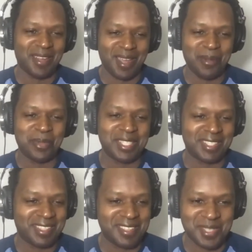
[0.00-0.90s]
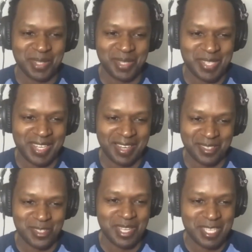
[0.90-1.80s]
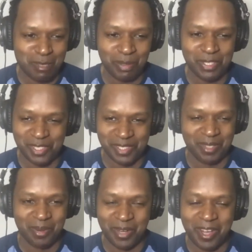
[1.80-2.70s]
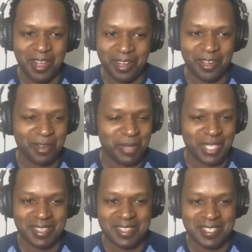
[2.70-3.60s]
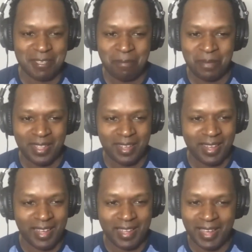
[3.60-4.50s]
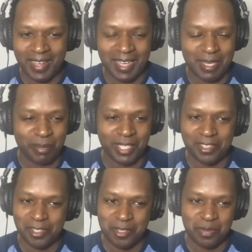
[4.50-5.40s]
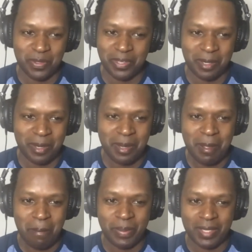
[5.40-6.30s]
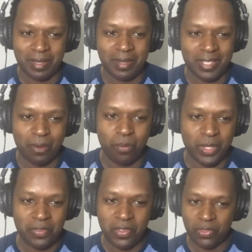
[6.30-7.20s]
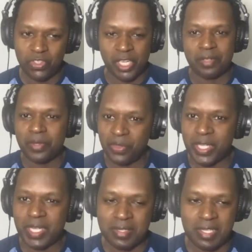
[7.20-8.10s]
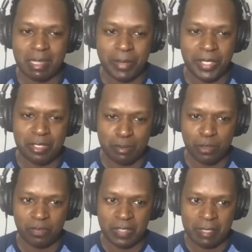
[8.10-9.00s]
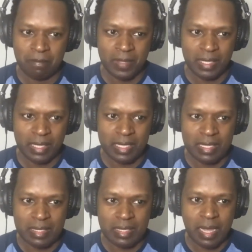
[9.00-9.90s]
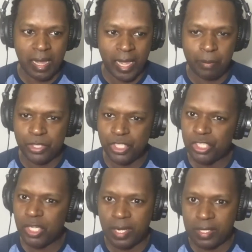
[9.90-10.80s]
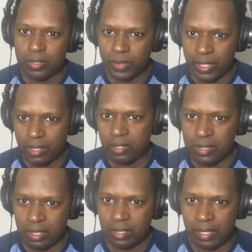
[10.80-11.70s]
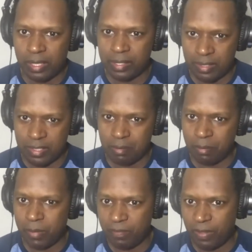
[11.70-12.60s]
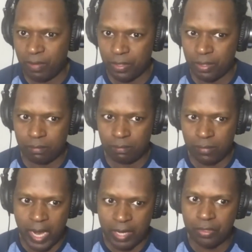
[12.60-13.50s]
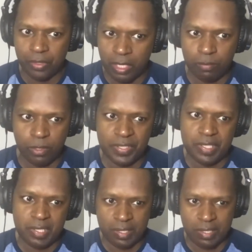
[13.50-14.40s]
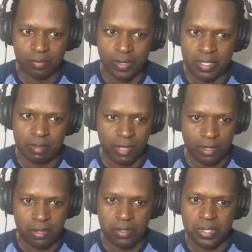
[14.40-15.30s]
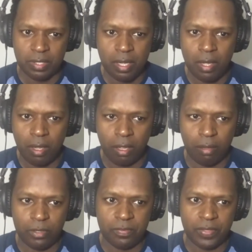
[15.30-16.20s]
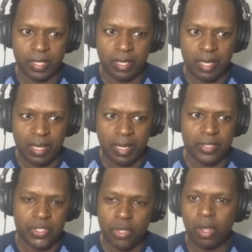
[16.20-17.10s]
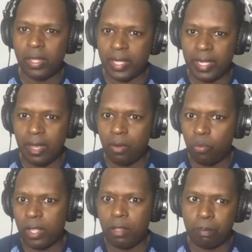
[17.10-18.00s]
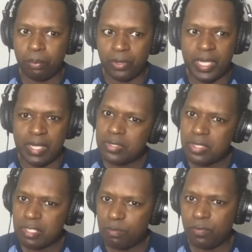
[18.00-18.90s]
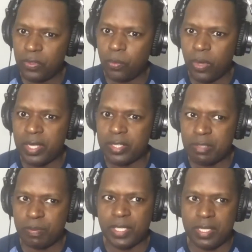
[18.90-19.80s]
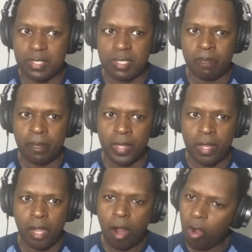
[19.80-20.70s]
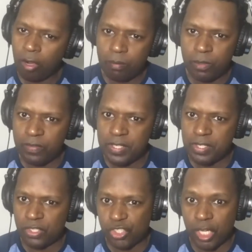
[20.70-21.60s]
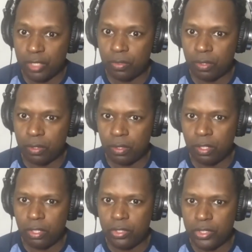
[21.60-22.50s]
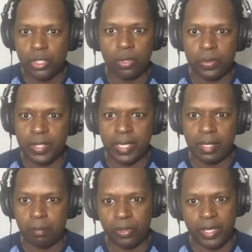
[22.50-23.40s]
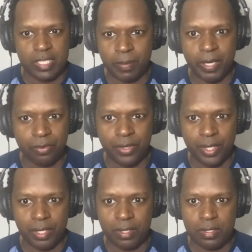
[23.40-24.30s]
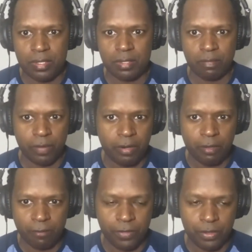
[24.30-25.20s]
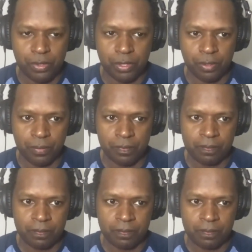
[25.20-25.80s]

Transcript: I want to get into those actors, especially her, because I had my issues with her. But yeah, one other general thing I'll say about this movie is I was shocked when I looked online to some of my favorite aggregator movie sites like Rotten Tomatoes and All Movie and saw like how well praised this movie was, because horror movies in general don't get praised by critics. Very few do.